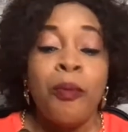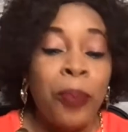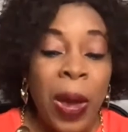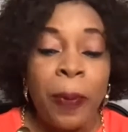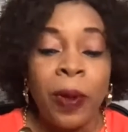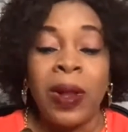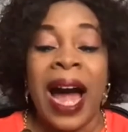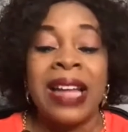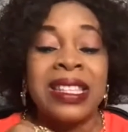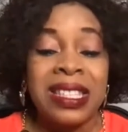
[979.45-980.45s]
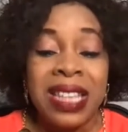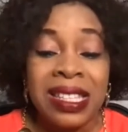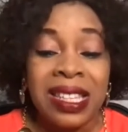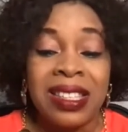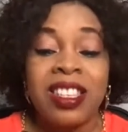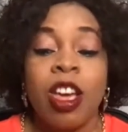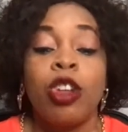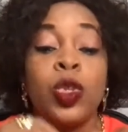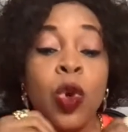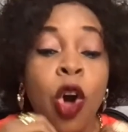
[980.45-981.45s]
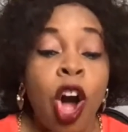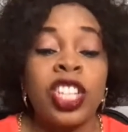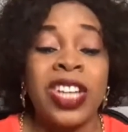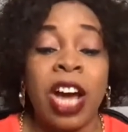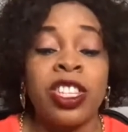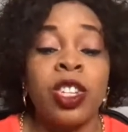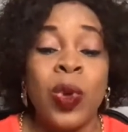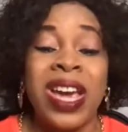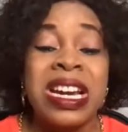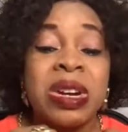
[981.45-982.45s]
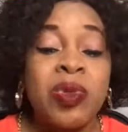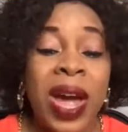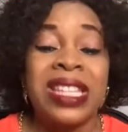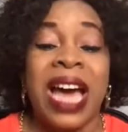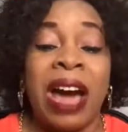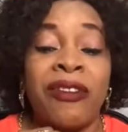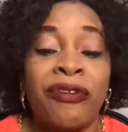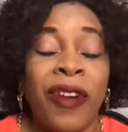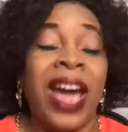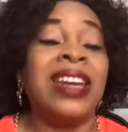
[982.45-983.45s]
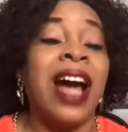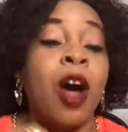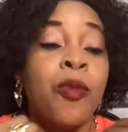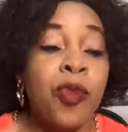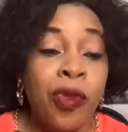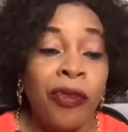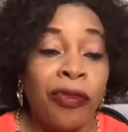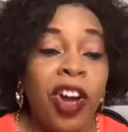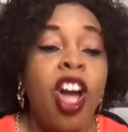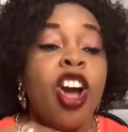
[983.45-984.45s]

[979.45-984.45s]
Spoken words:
people, and seasons to usher us into a great and final move.